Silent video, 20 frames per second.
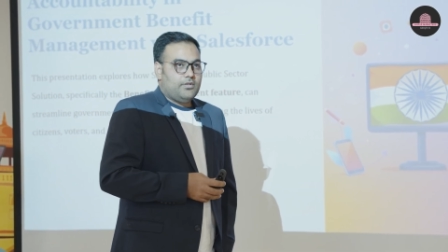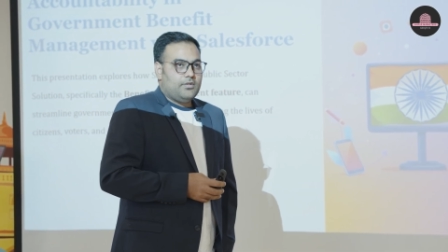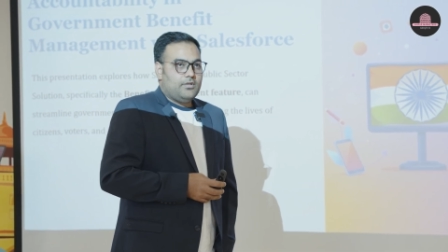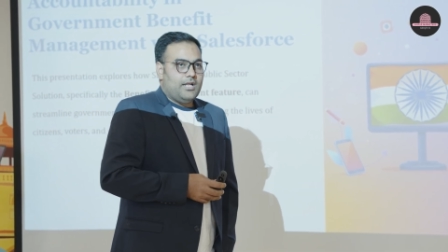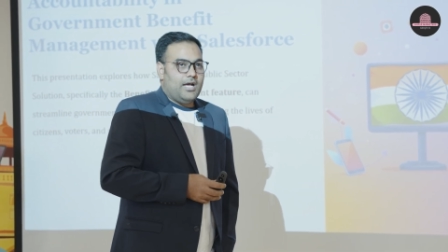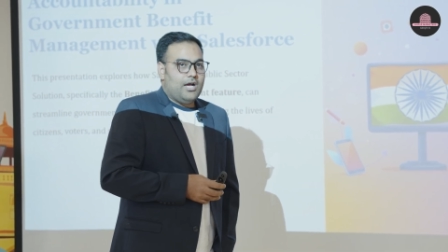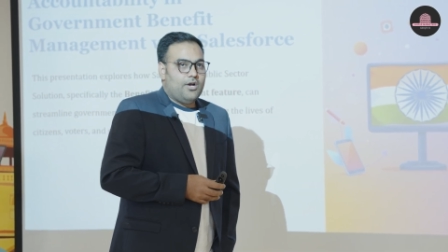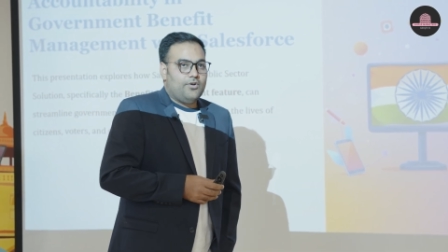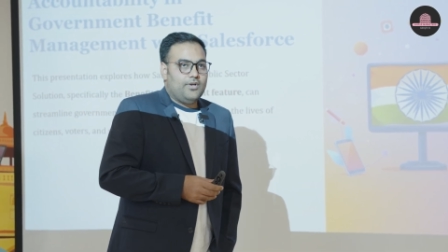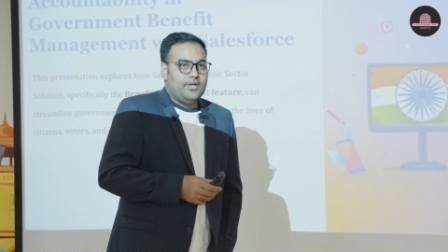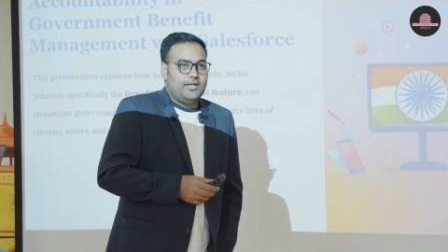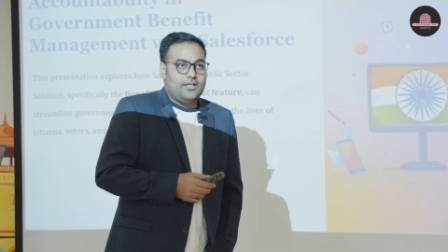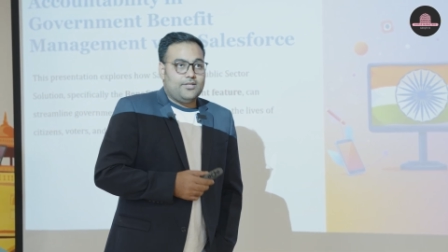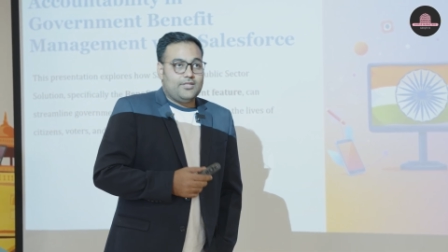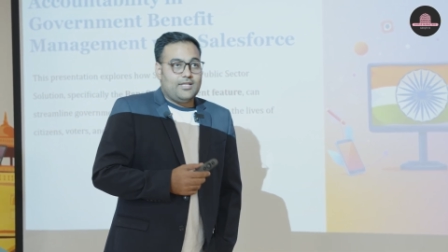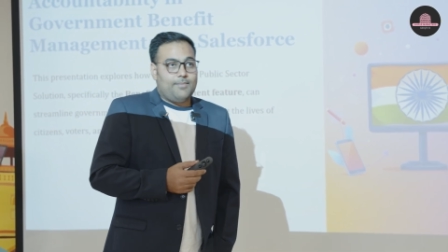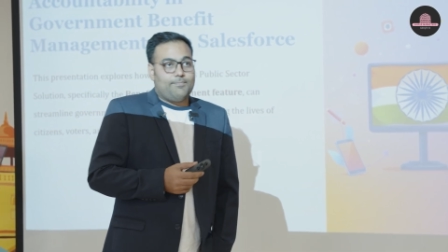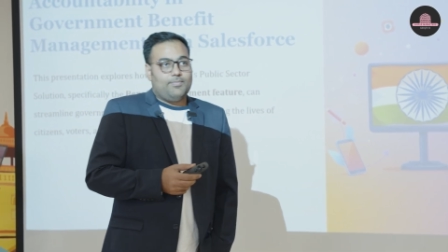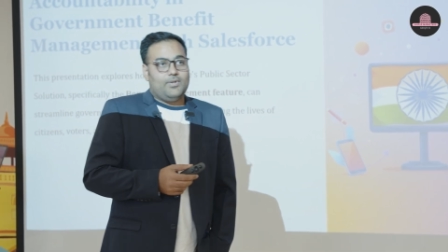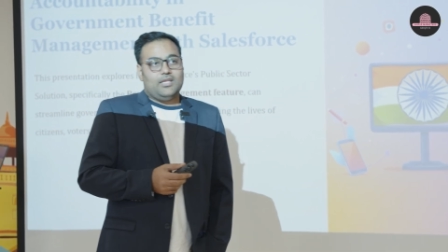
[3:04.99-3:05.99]
Now it
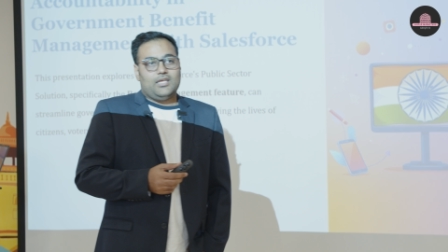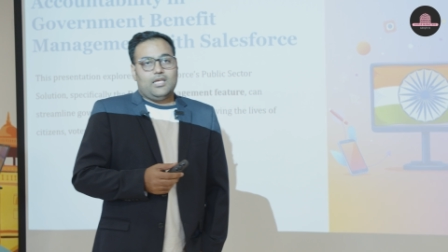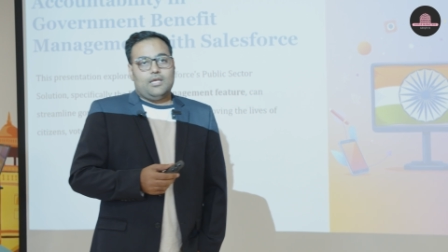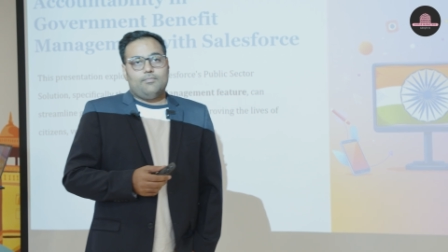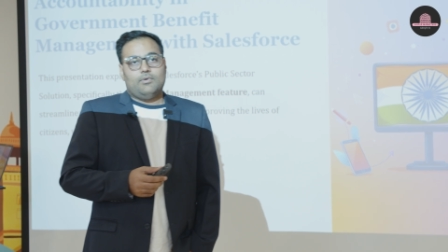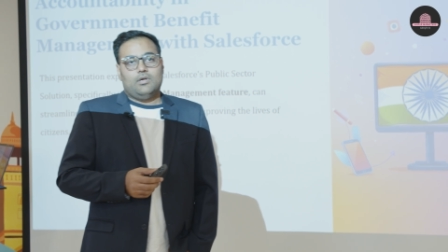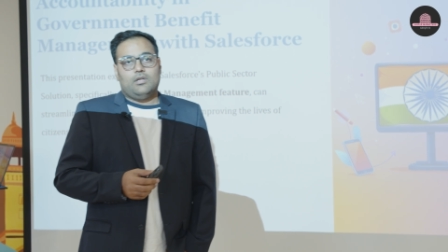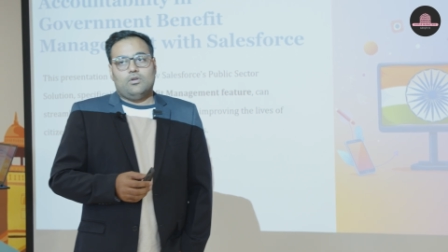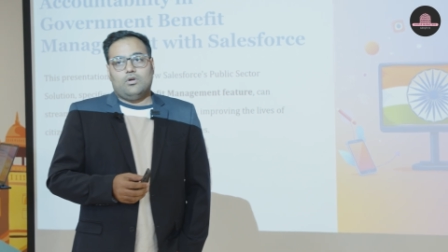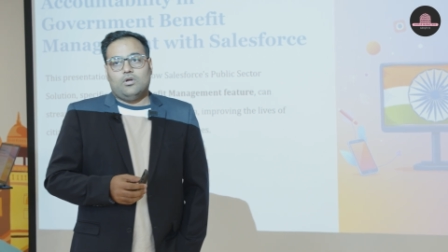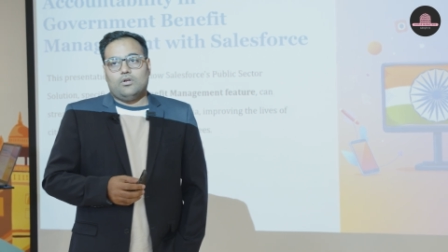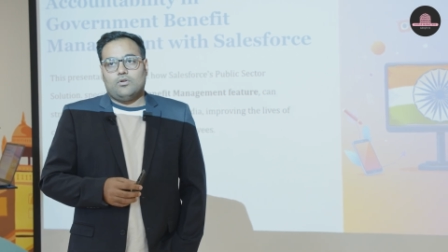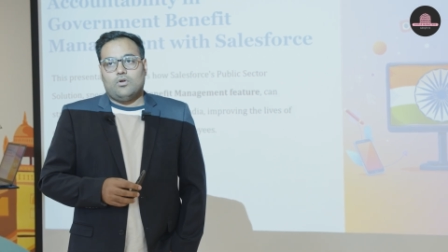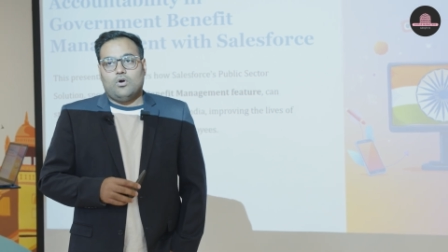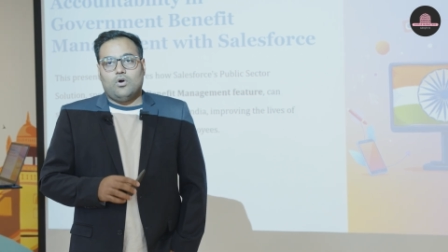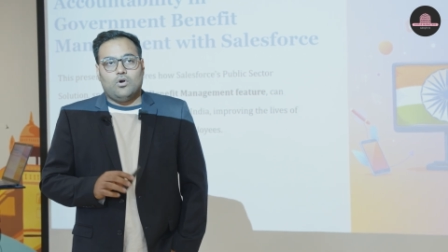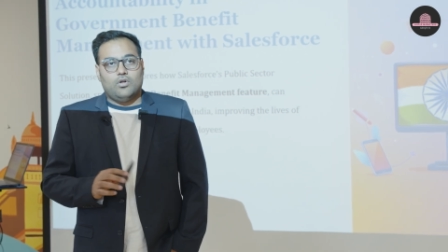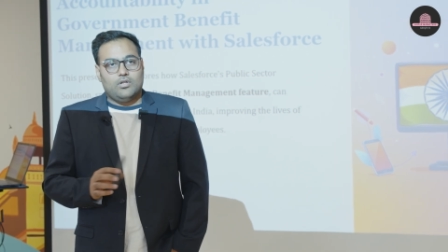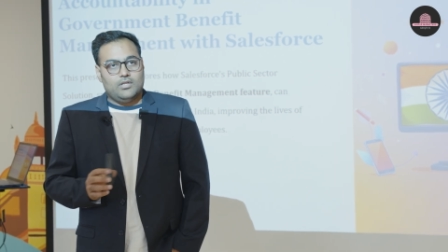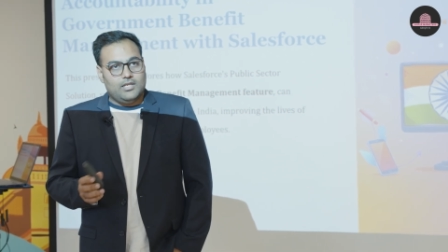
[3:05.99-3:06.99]
is applicable on
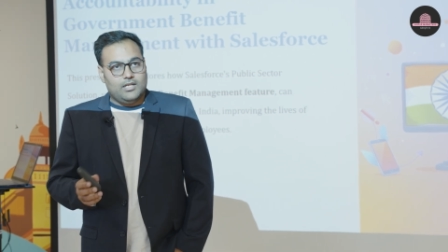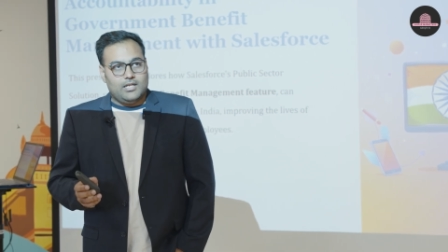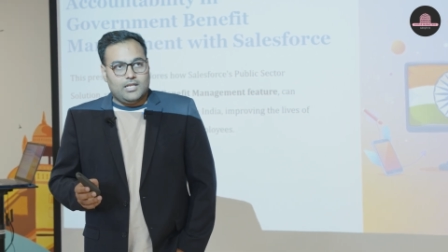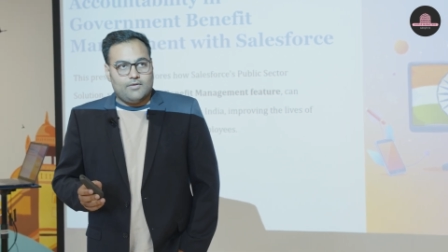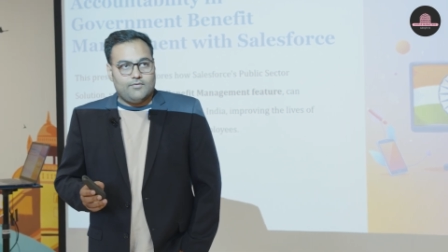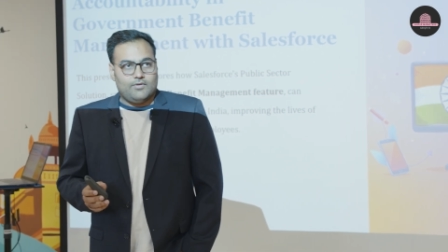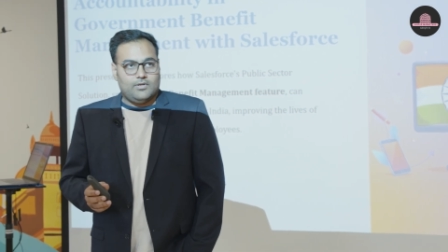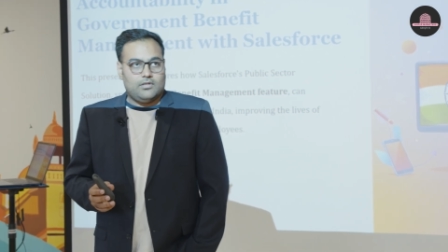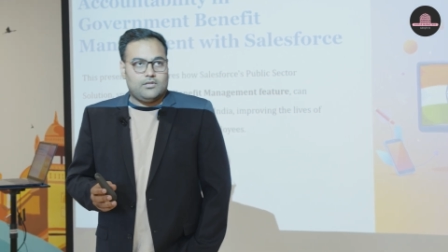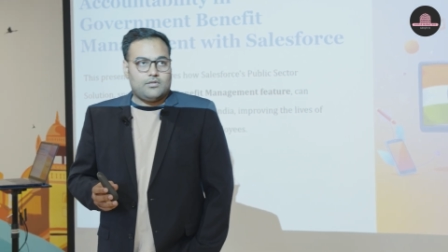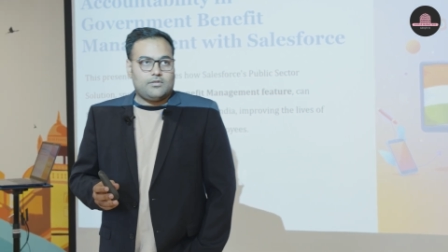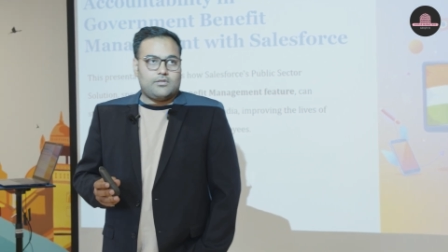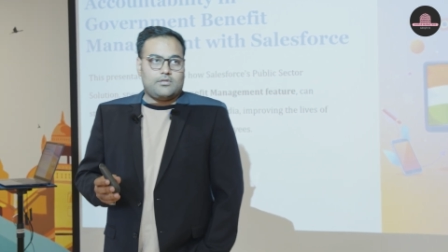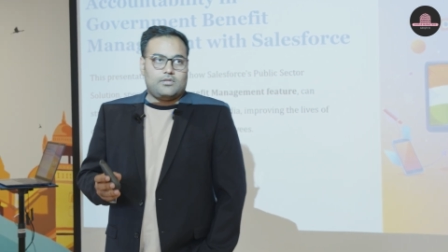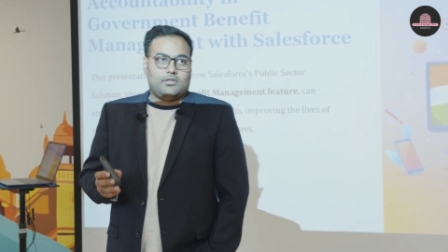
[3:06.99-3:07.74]
all the levels.